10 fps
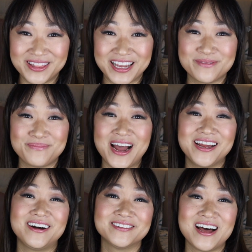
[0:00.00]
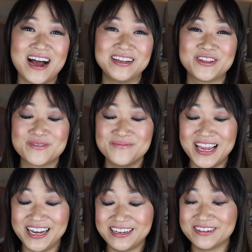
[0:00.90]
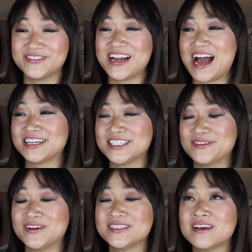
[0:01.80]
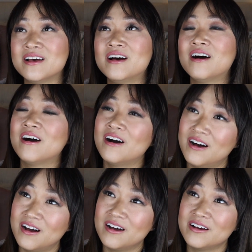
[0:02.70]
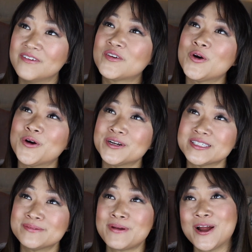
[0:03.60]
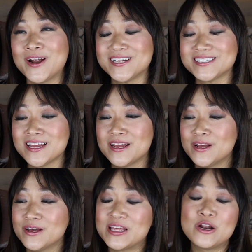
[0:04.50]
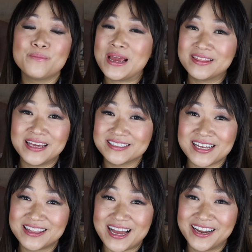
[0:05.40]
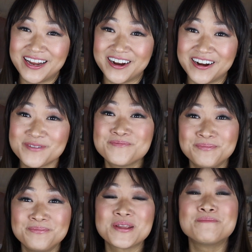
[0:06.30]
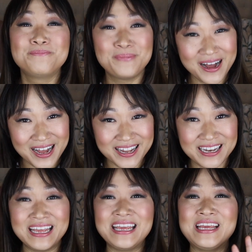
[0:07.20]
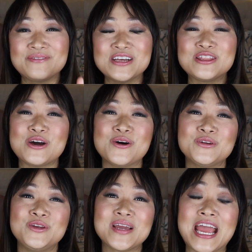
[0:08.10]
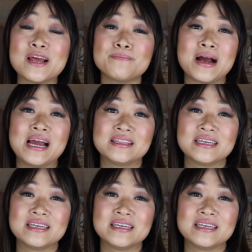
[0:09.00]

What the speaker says: that they could buy it online, their immediate reaction was, oh, of course, Paris, they don't make things like that here. But even though you can't buy